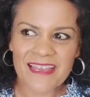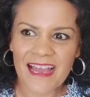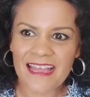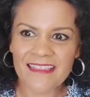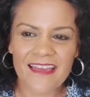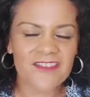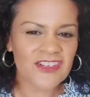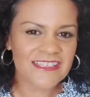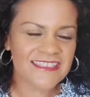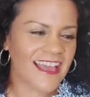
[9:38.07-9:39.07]

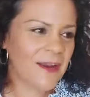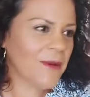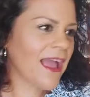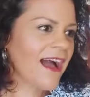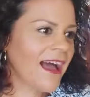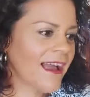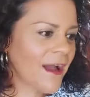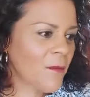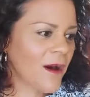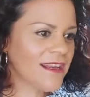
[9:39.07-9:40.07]

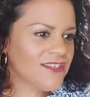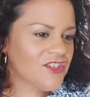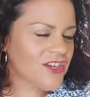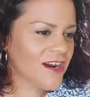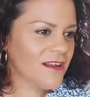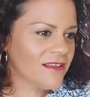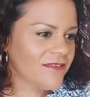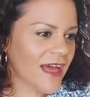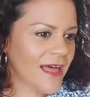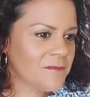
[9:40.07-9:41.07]
I wanted to share all of
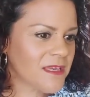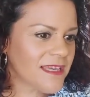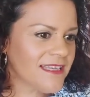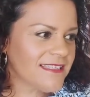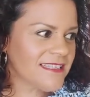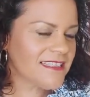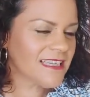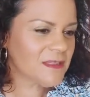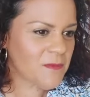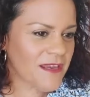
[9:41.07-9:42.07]
that because
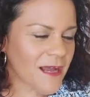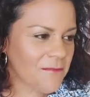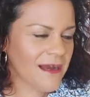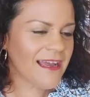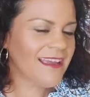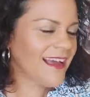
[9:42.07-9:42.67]
it's been on my,